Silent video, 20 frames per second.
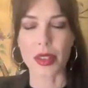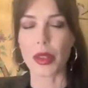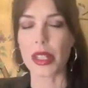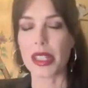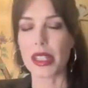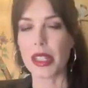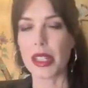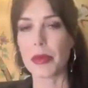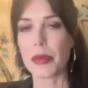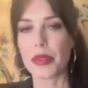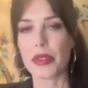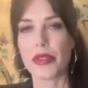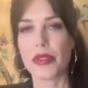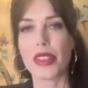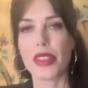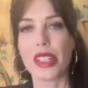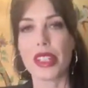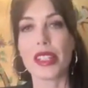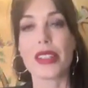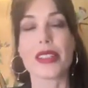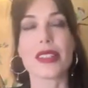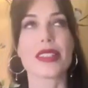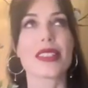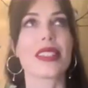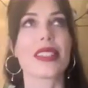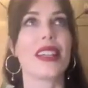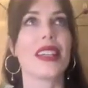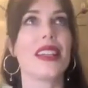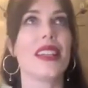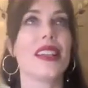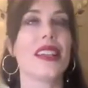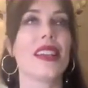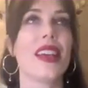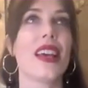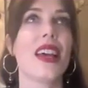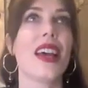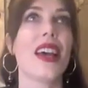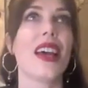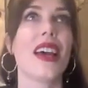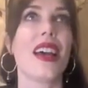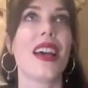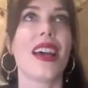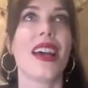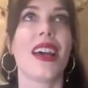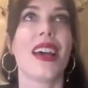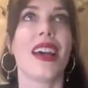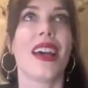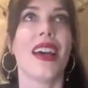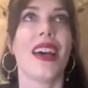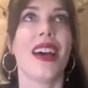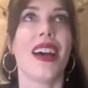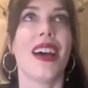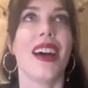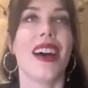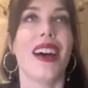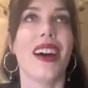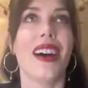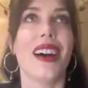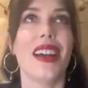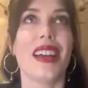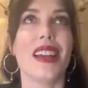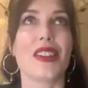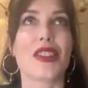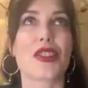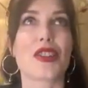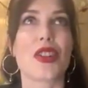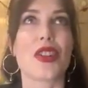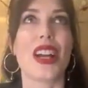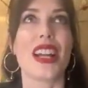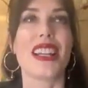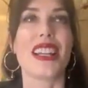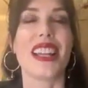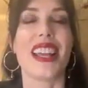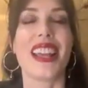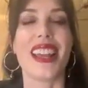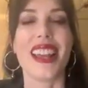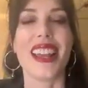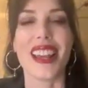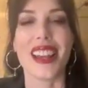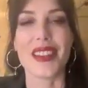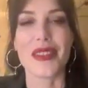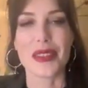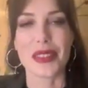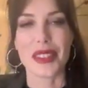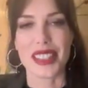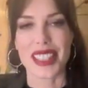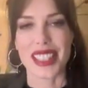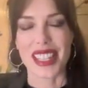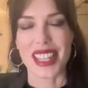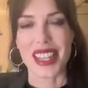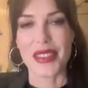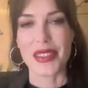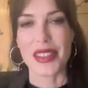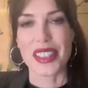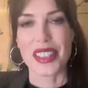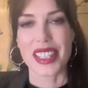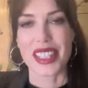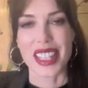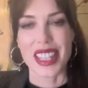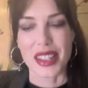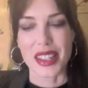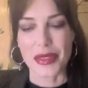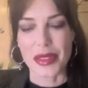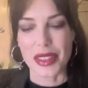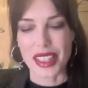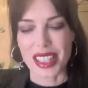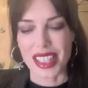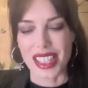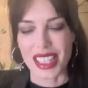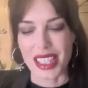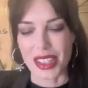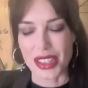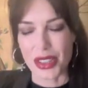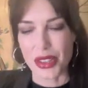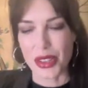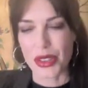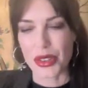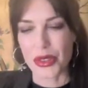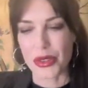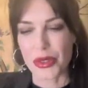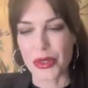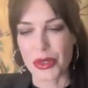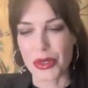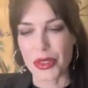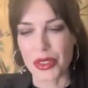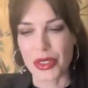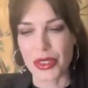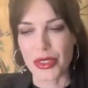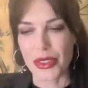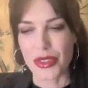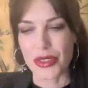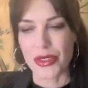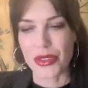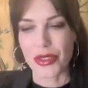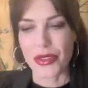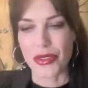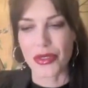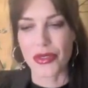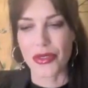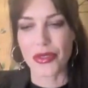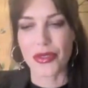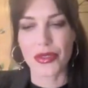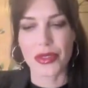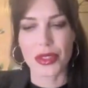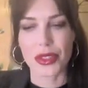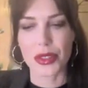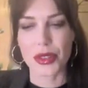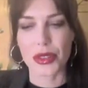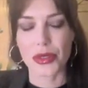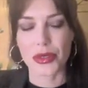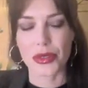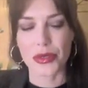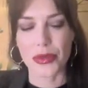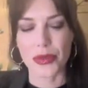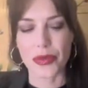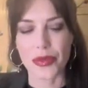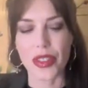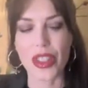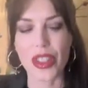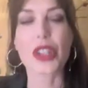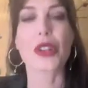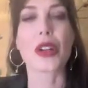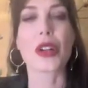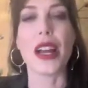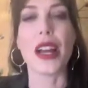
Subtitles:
quite a number of years, and I tried everything to sort of figure